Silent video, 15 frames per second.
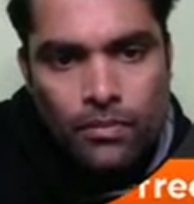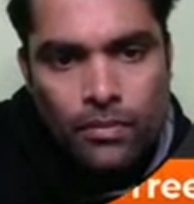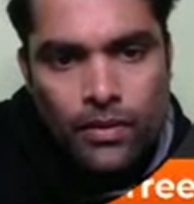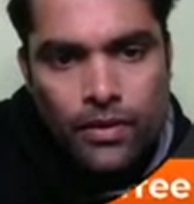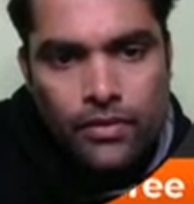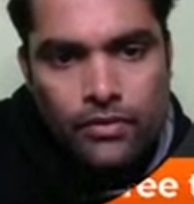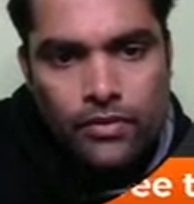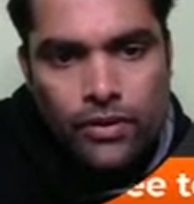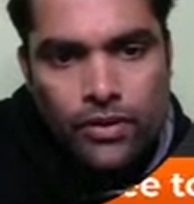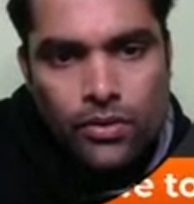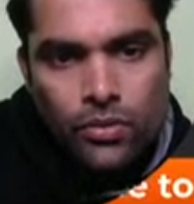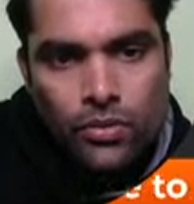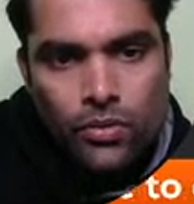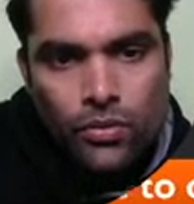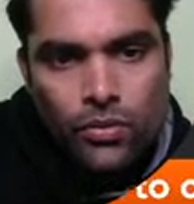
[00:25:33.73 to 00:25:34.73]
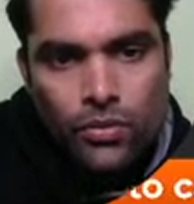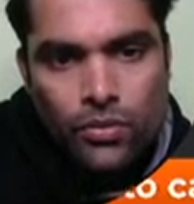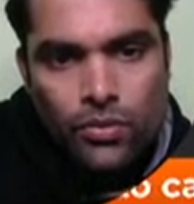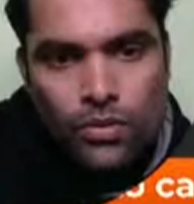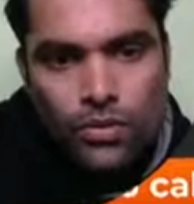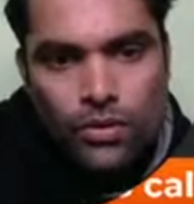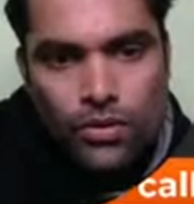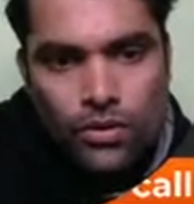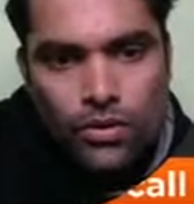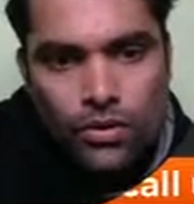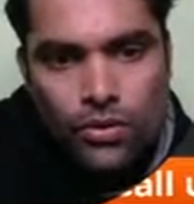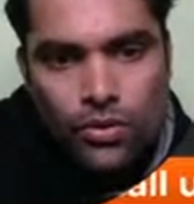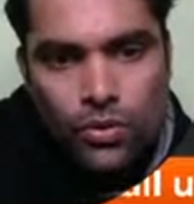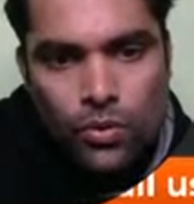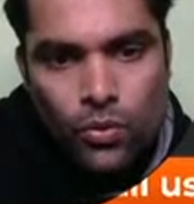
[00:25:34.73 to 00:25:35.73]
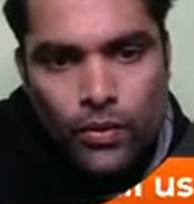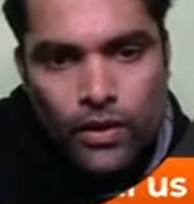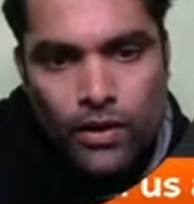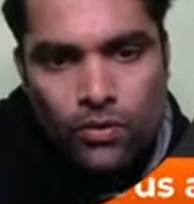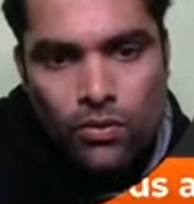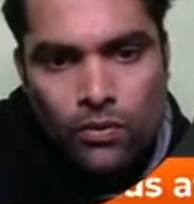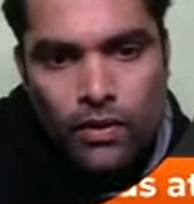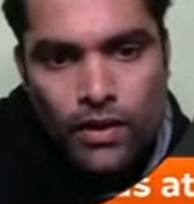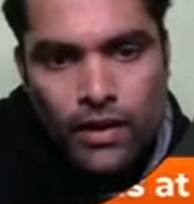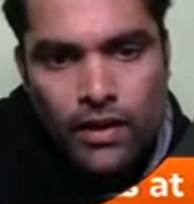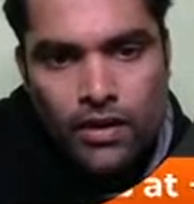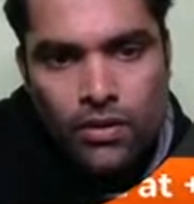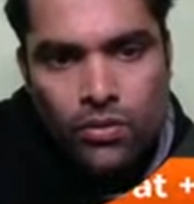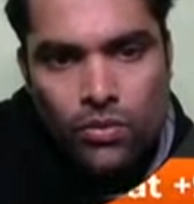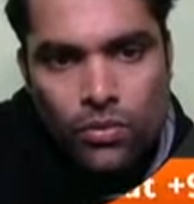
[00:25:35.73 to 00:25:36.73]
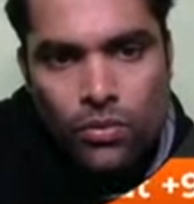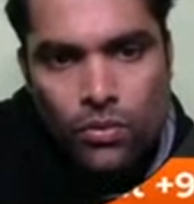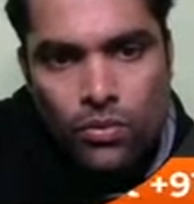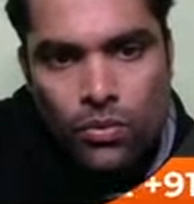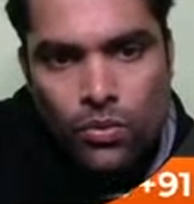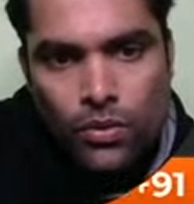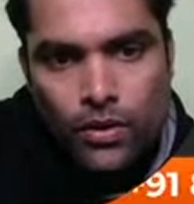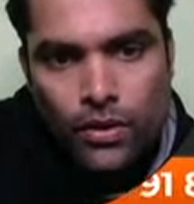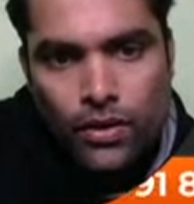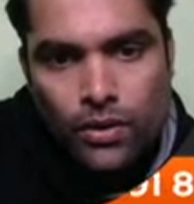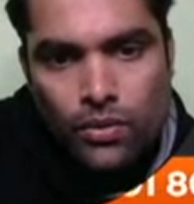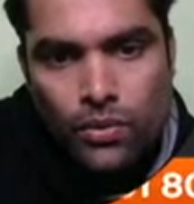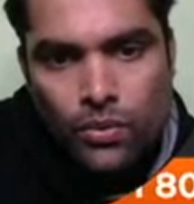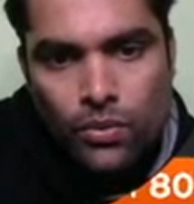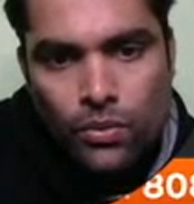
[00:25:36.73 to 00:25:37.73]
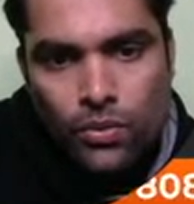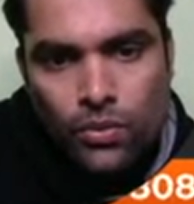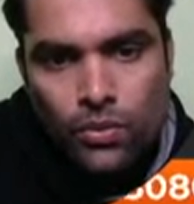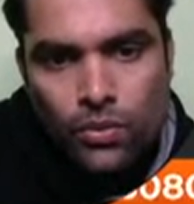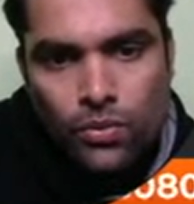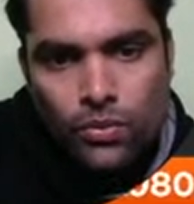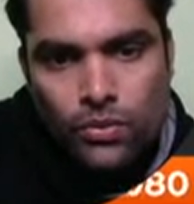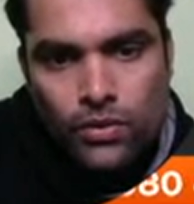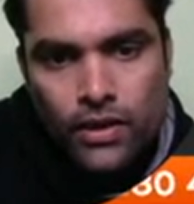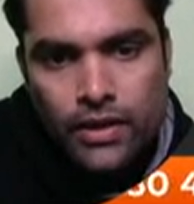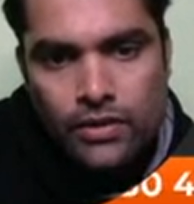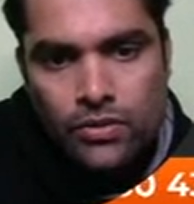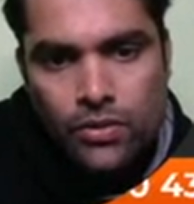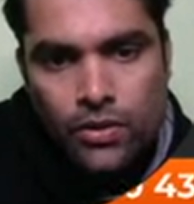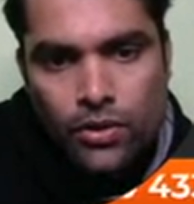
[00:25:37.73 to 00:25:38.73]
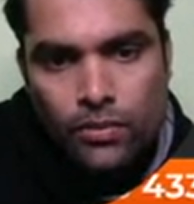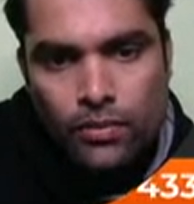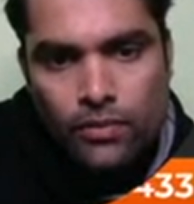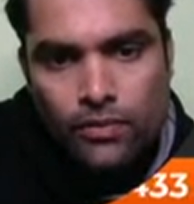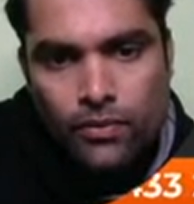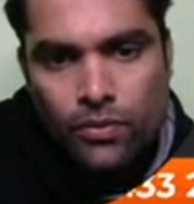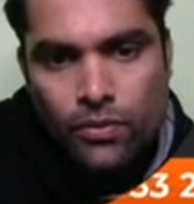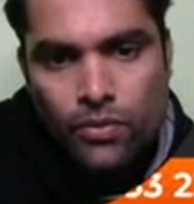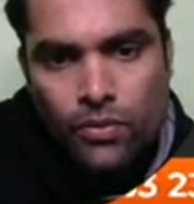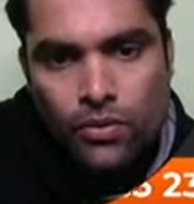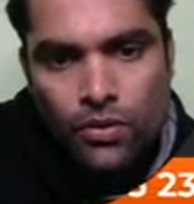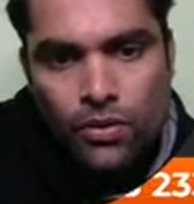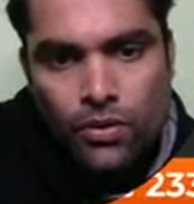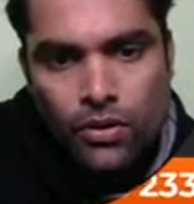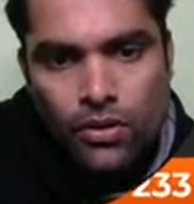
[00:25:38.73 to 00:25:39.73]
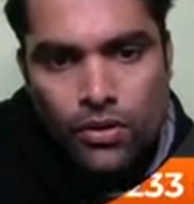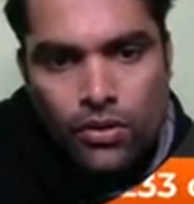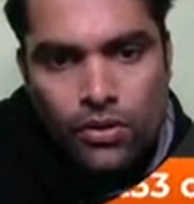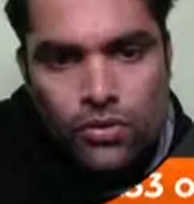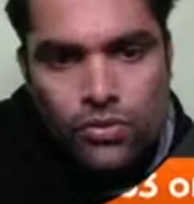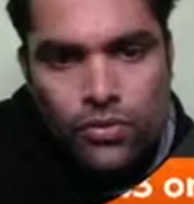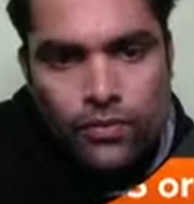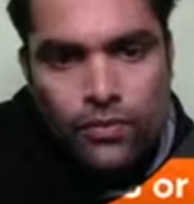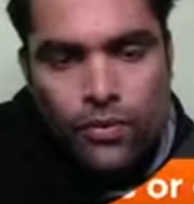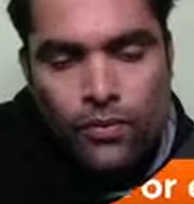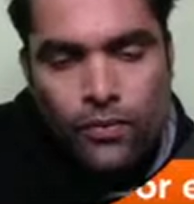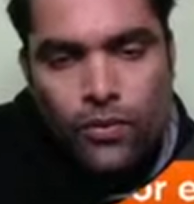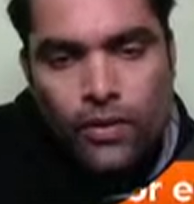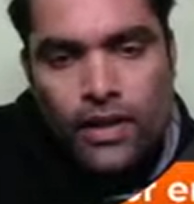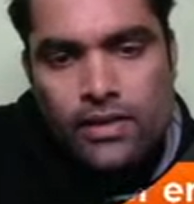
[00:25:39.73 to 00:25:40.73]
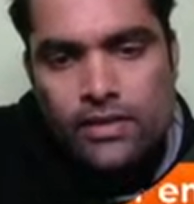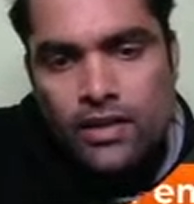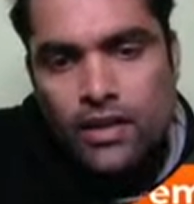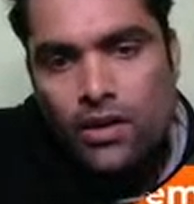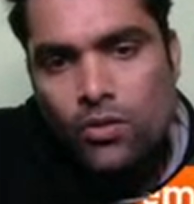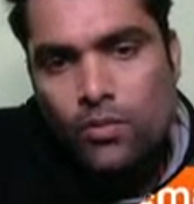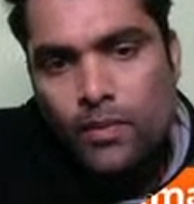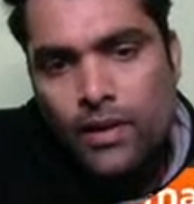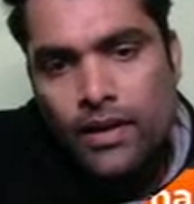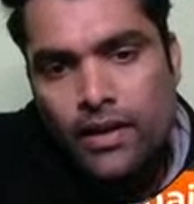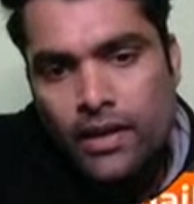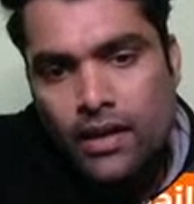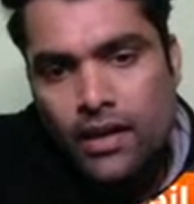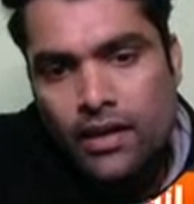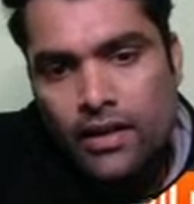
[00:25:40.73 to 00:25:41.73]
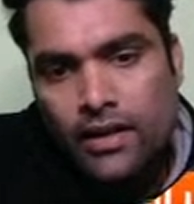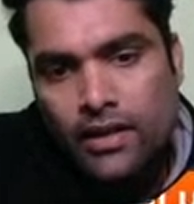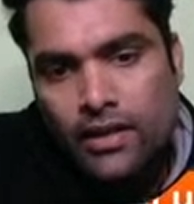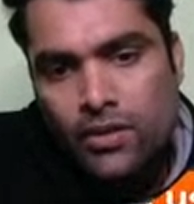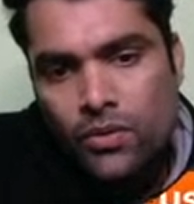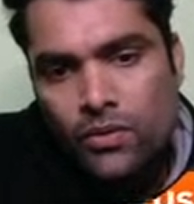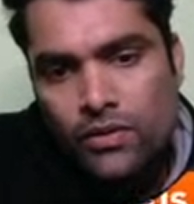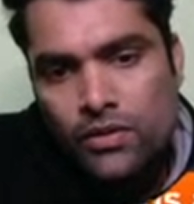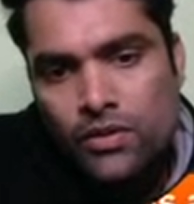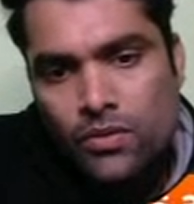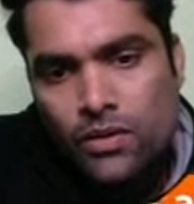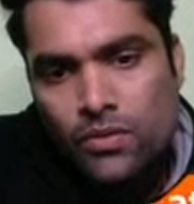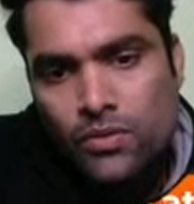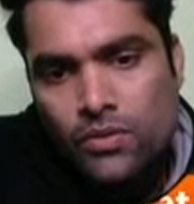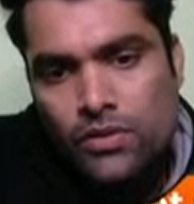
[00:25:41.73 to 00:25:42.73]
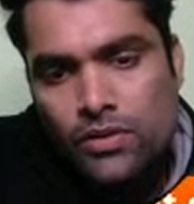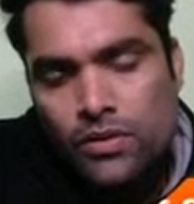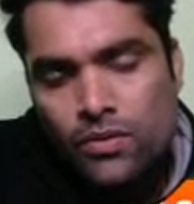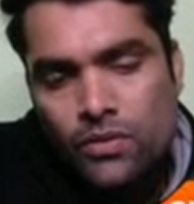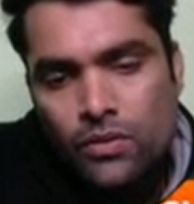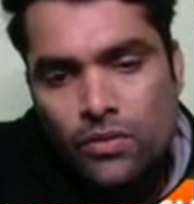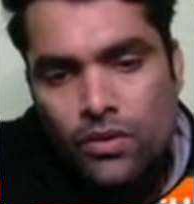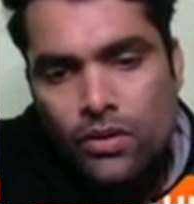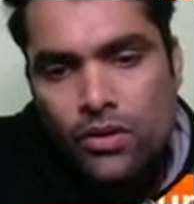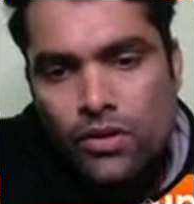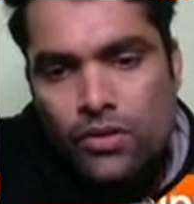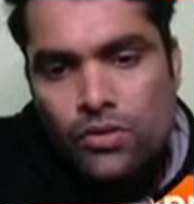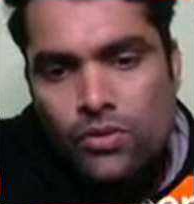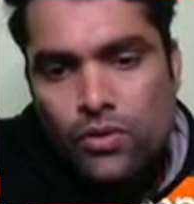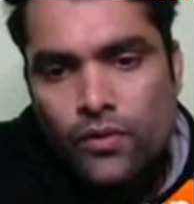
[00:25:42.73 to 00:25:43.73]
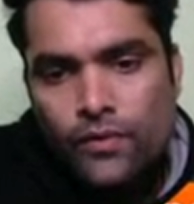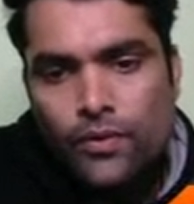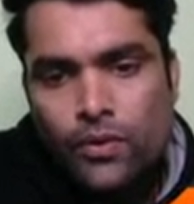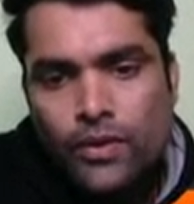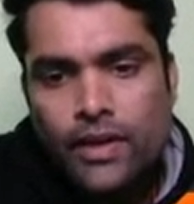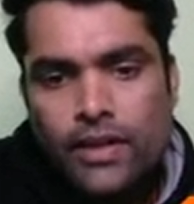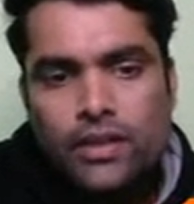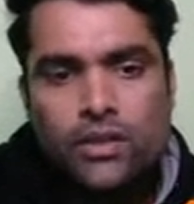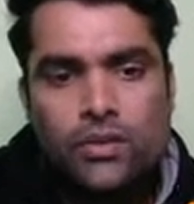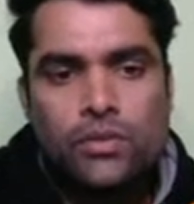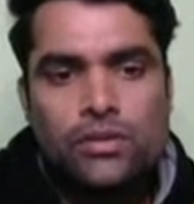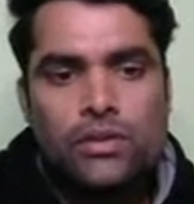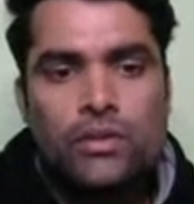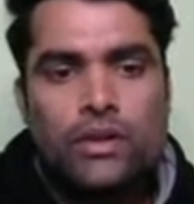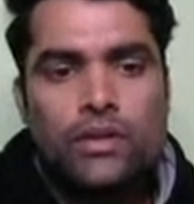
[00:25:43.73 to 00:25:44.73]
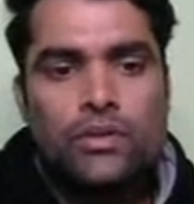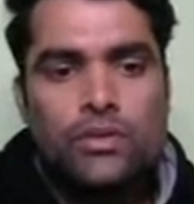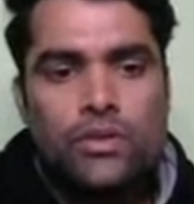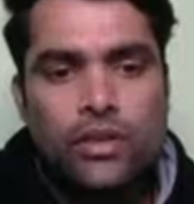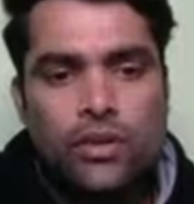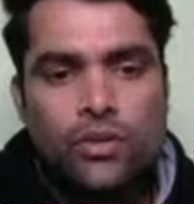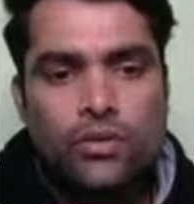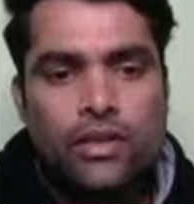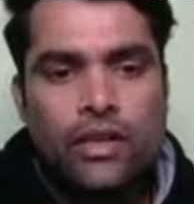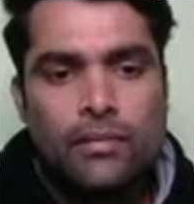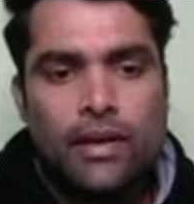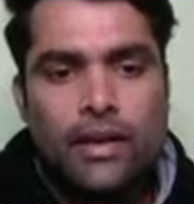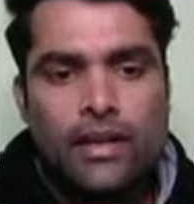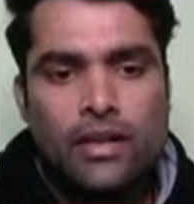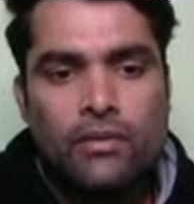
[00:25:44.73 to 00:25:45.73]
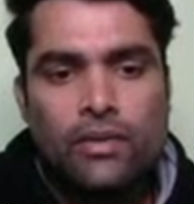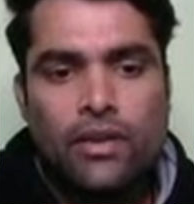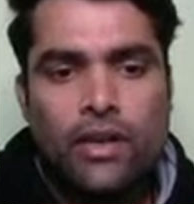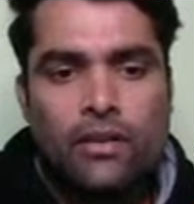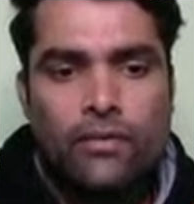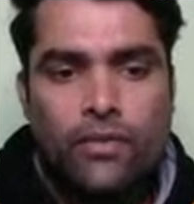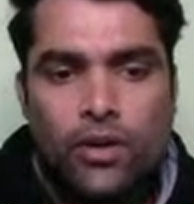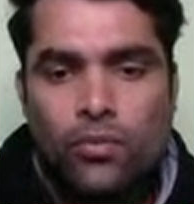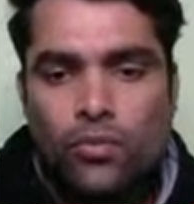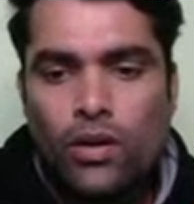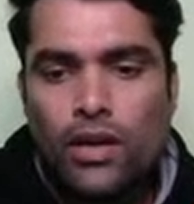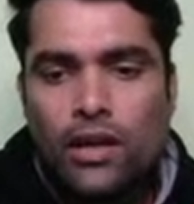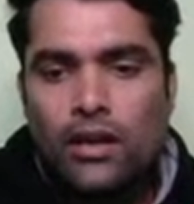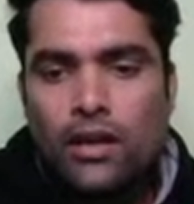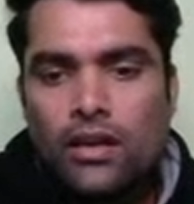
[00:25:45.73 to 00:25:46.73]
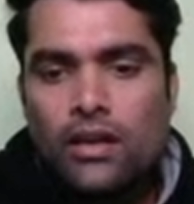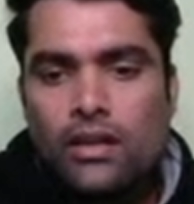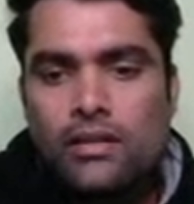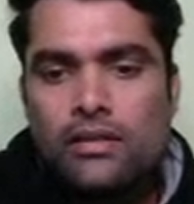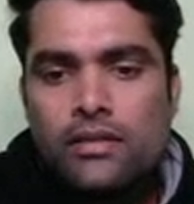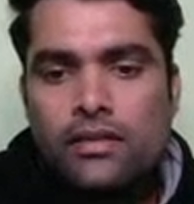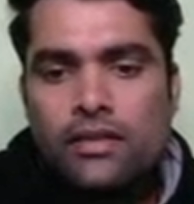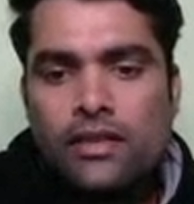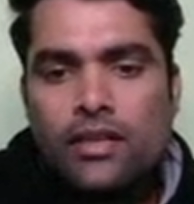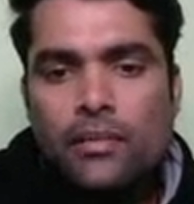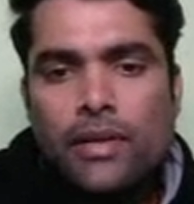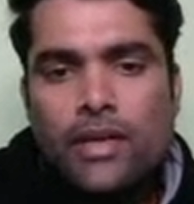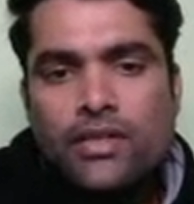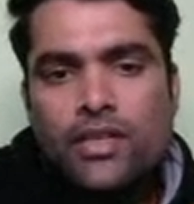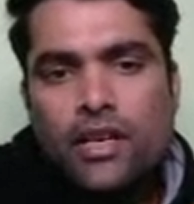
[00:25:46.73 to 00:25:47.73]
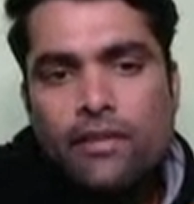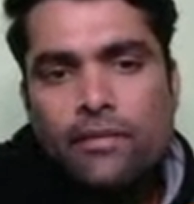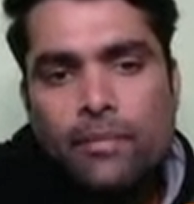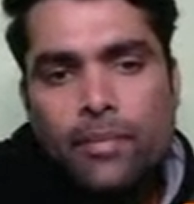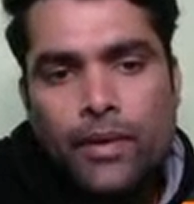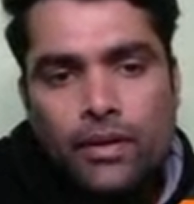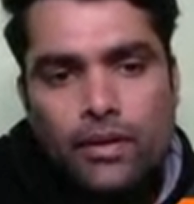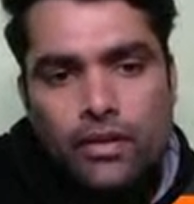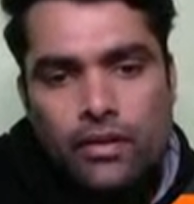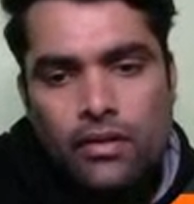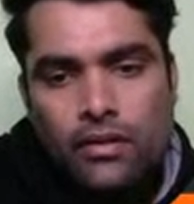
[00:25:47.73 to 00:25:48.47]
p is 0, q we have to find out, 2 into 2, that is going to be 4. So 4 cancel out. My dear, I'll get q is equal to 0. So if you get q is equal to 0, then my dear, we have formula CMHNFP.